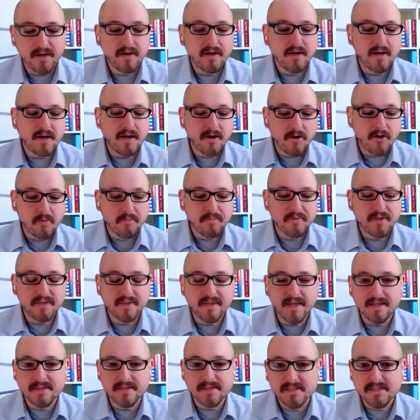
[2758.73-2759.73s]
And I hope that
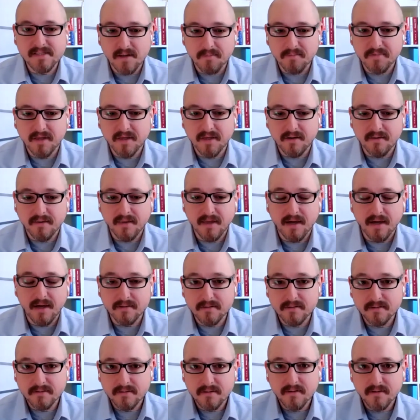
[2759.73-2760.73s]
that's something that
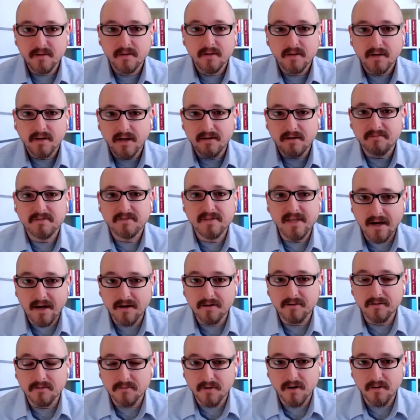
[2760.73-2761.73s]
kind of
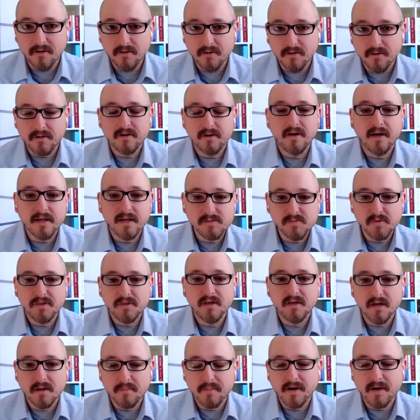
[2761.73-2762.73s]
down the road, as we
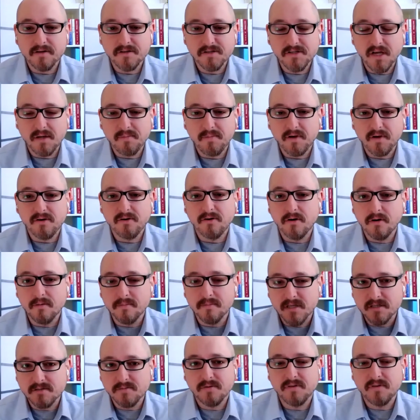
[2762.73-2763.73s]
think about shaping
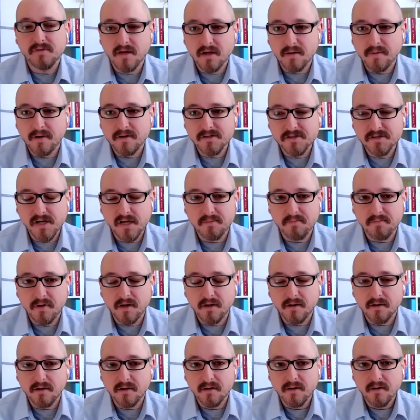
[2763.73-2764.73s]
norms, as we think about
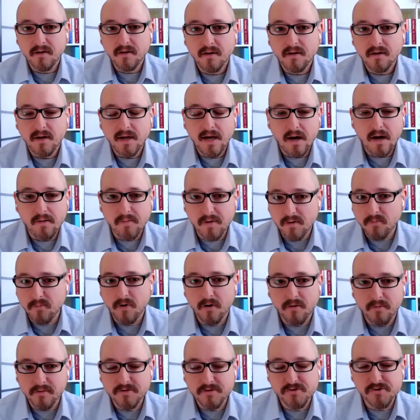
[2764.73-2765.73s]
shaping how we
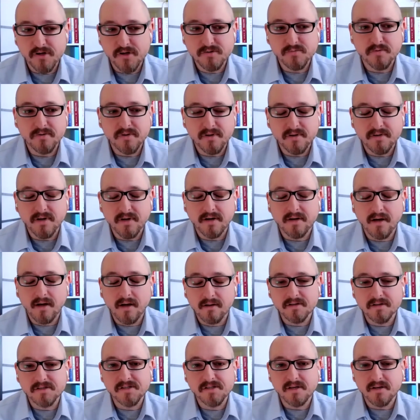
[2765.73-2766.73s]
work with trustworthy
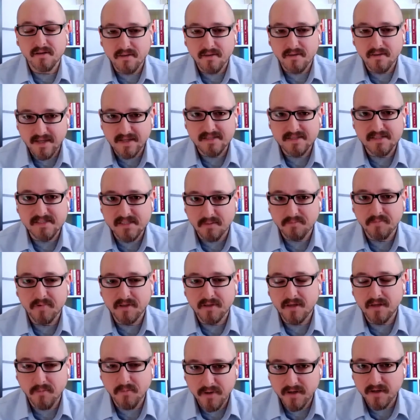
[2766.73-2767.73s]
technology, that's something
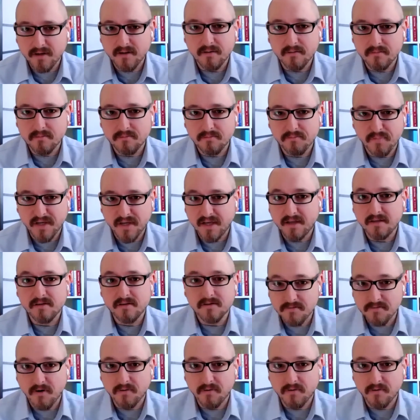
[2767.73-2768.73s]
that we can begin to
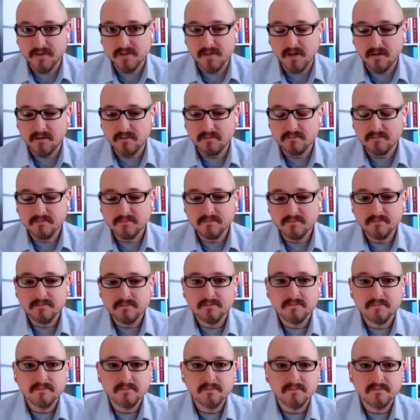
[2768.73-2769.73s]
focus on.
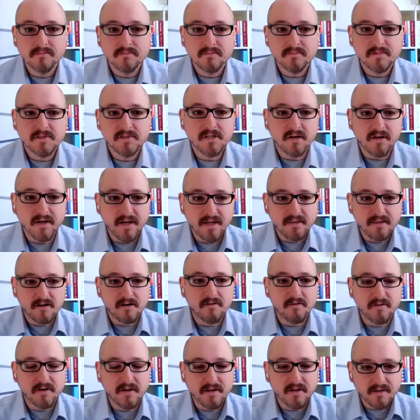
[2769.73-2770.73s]
So I'll hand it
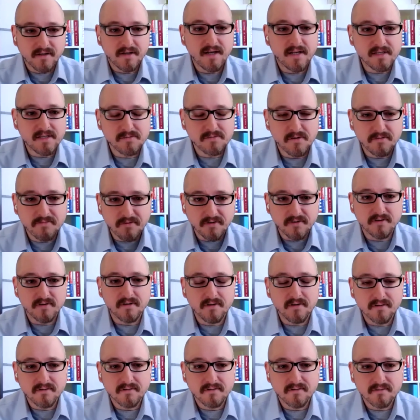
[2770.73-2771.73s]
over to Kazuo for
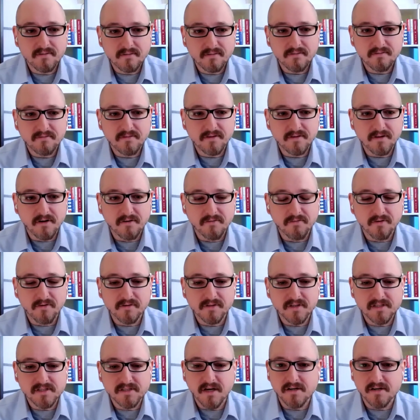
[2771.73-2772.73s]
the overall
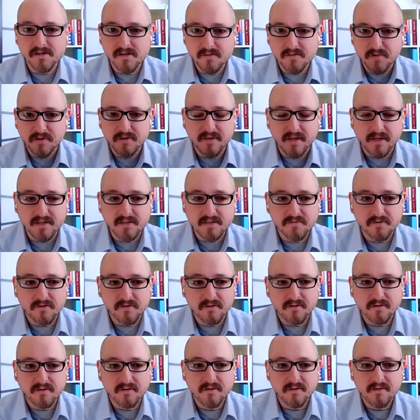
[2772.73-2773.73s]
discussion, but thanks
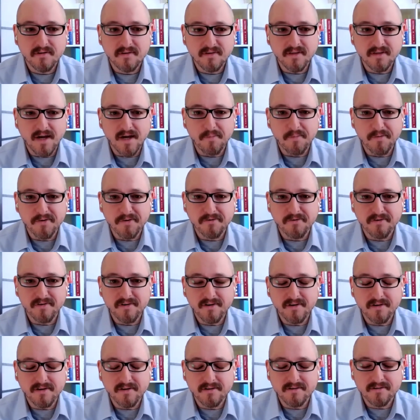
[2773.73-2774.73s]
for the opportunity
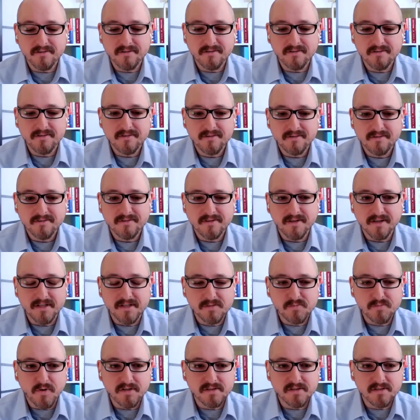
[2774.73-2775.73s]
to
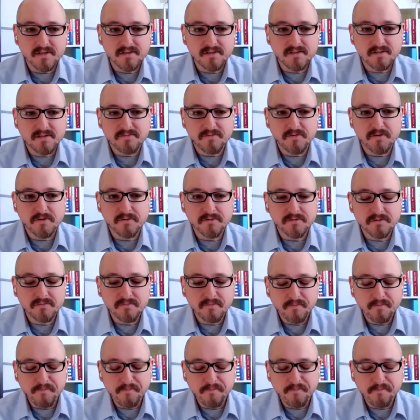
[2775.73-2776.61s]
express these views.